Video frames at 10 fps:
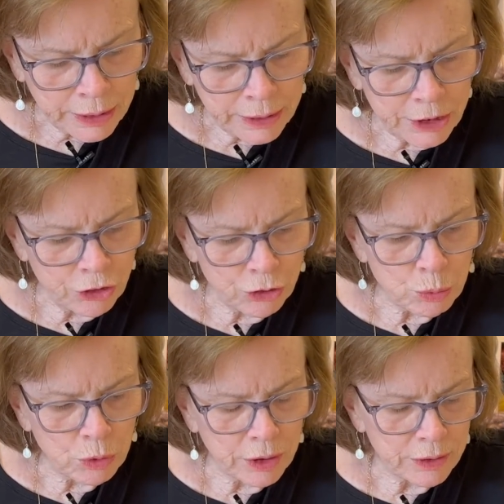Here's
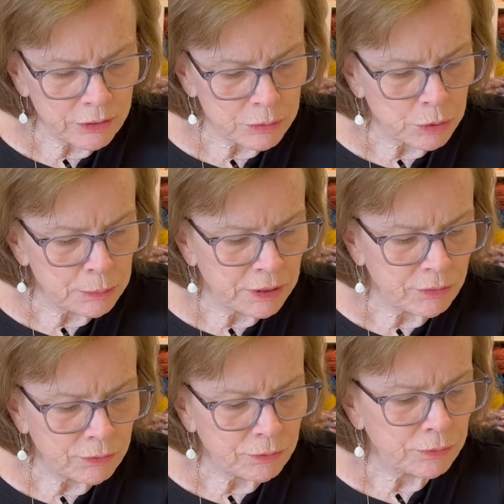one. This is one of my
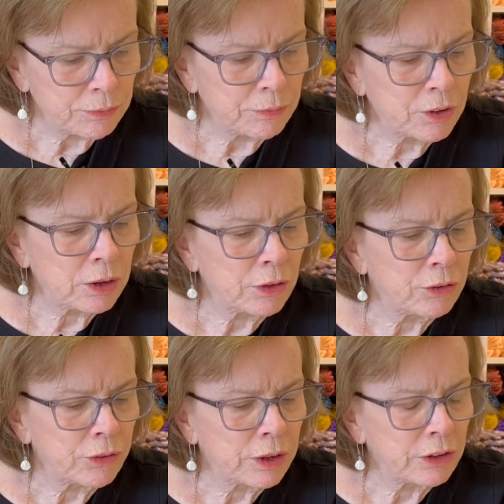
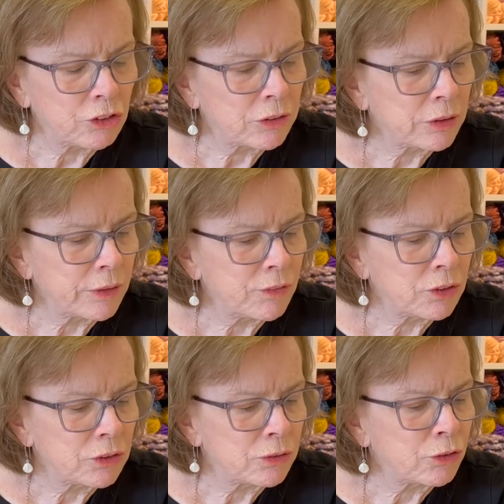colors that I just love.
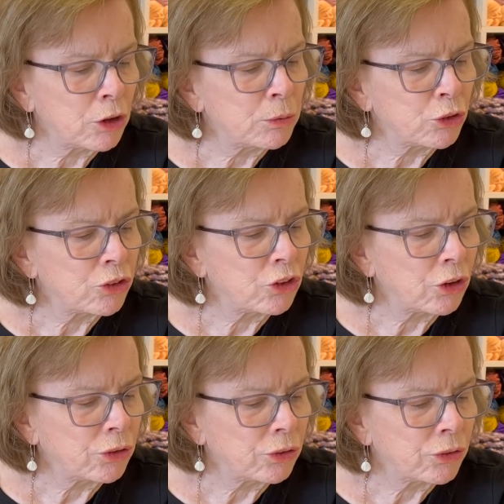This is Farmer's
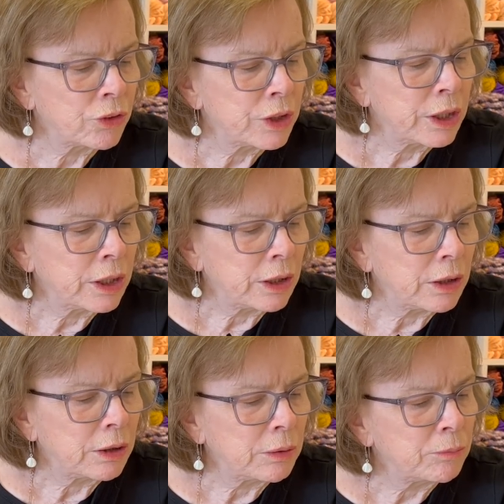Daughter,
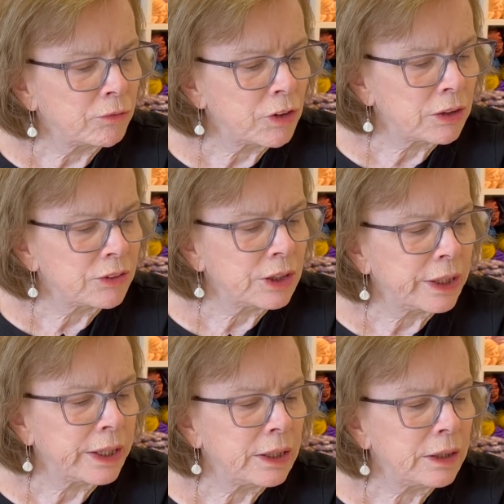Foxy
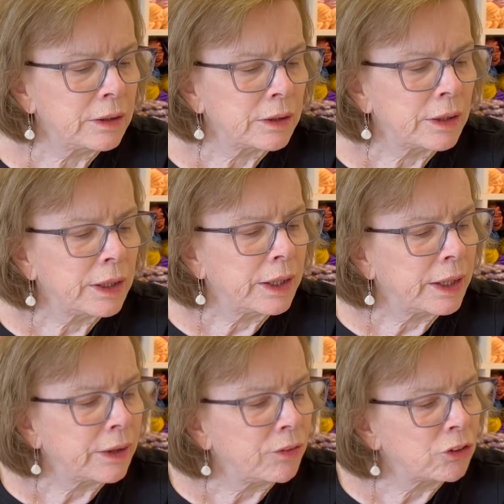Lady.
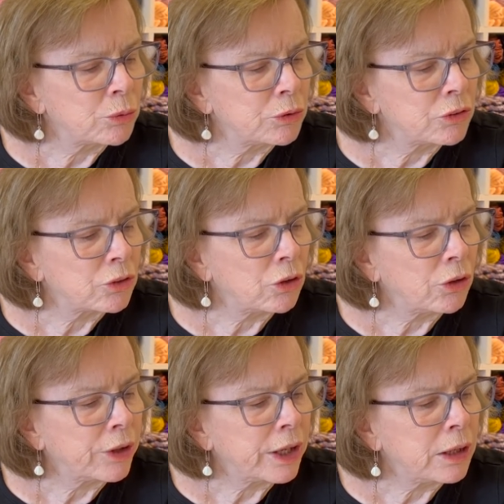And this one's
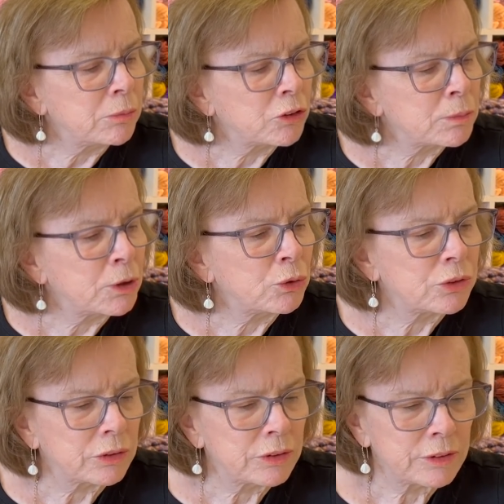called Amos
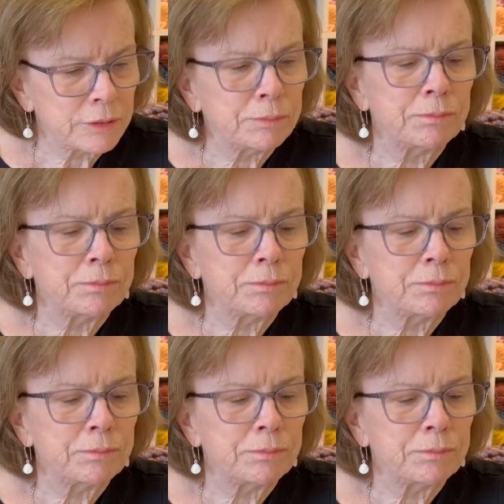Moses.